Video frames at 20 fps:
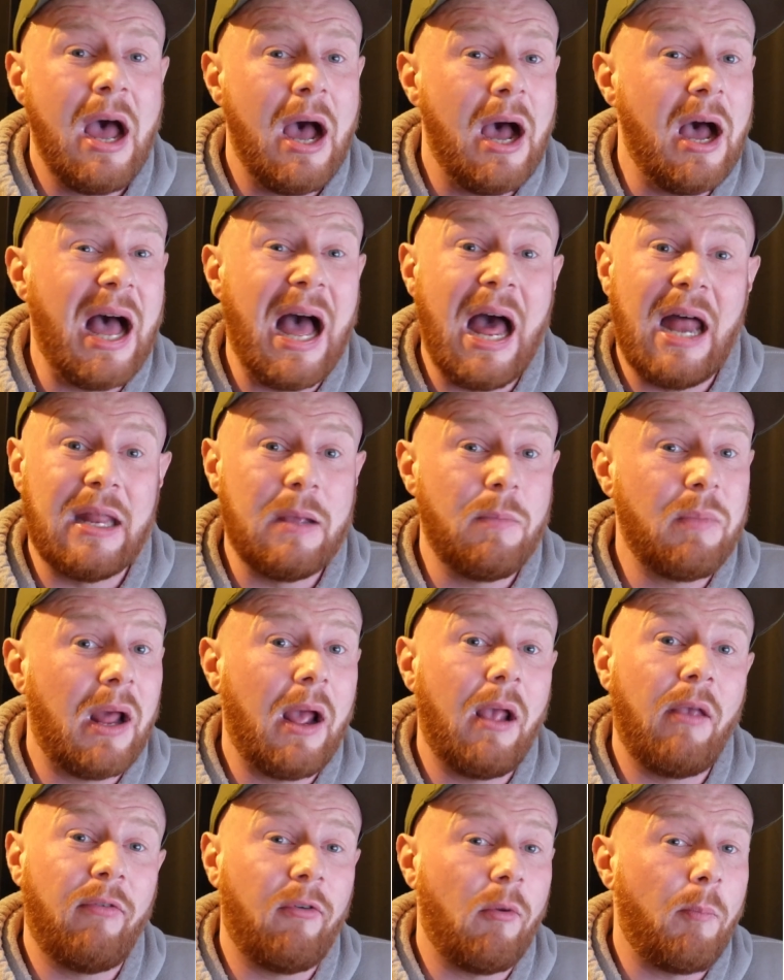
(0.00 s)
and he
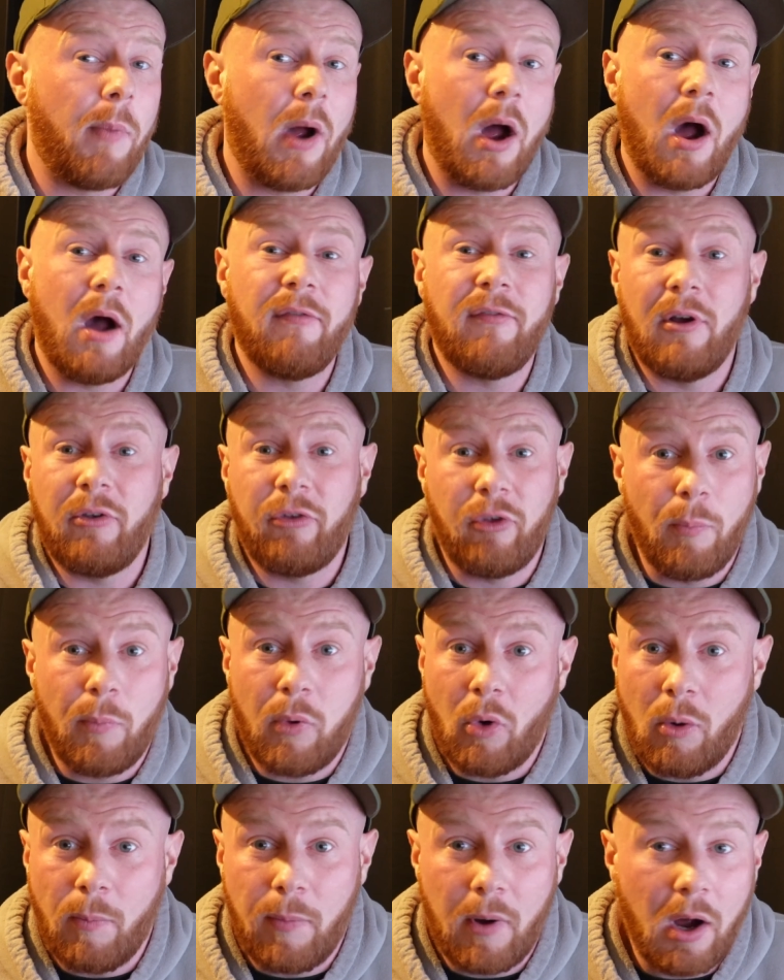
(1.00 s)
plays for Bath. I
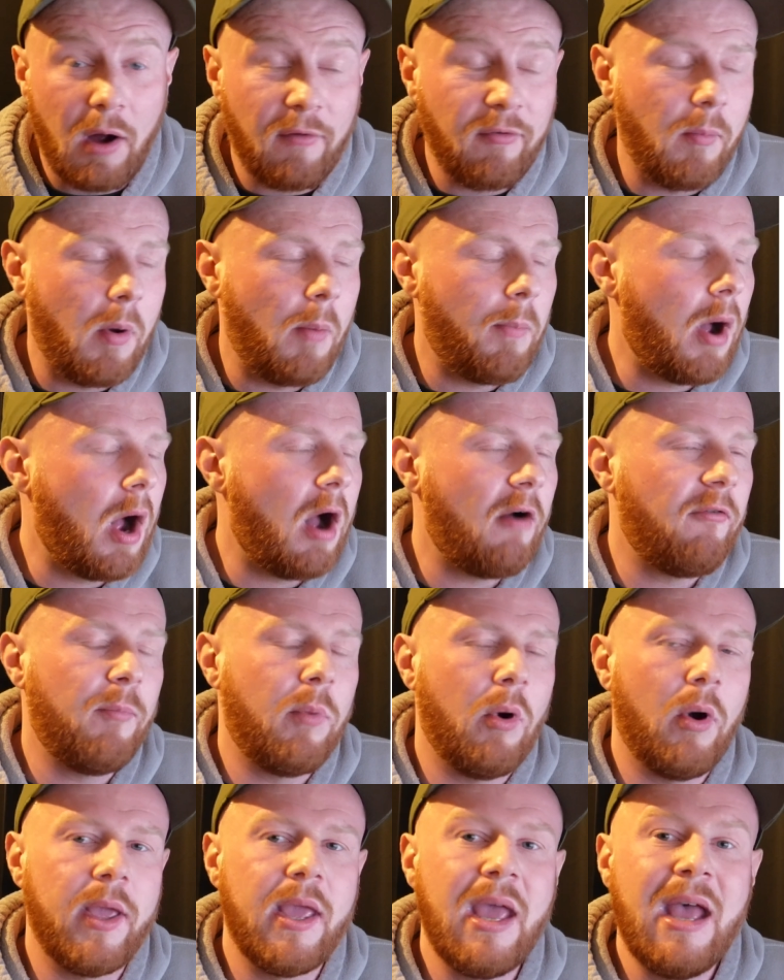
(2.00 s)
support Bath. I'm a Bath
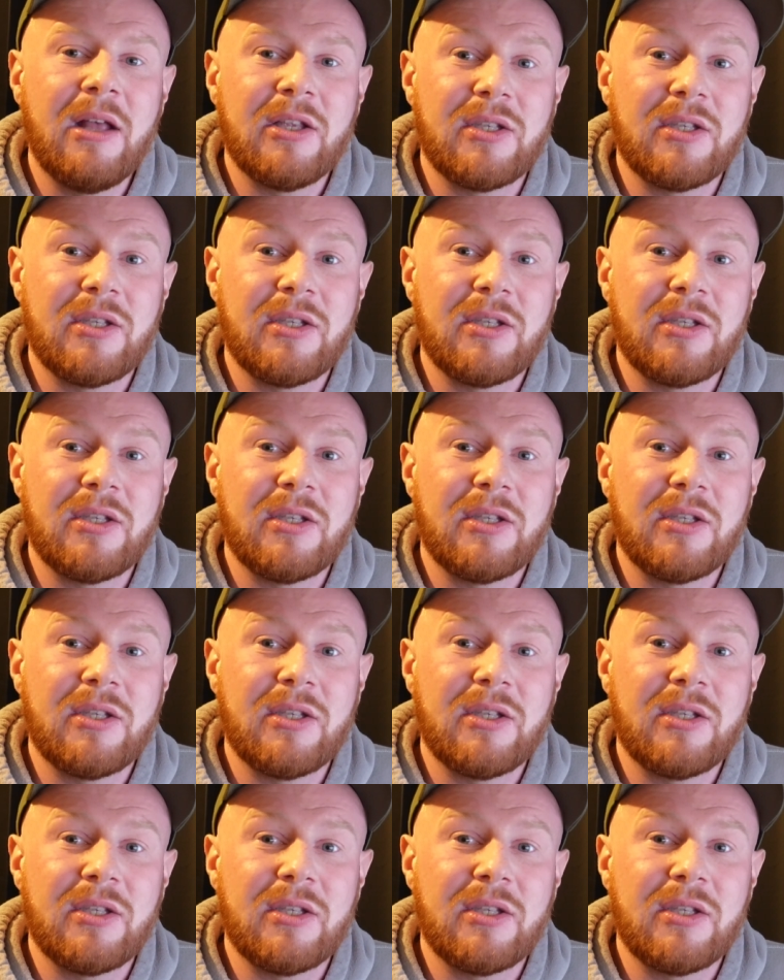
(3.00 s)
boy.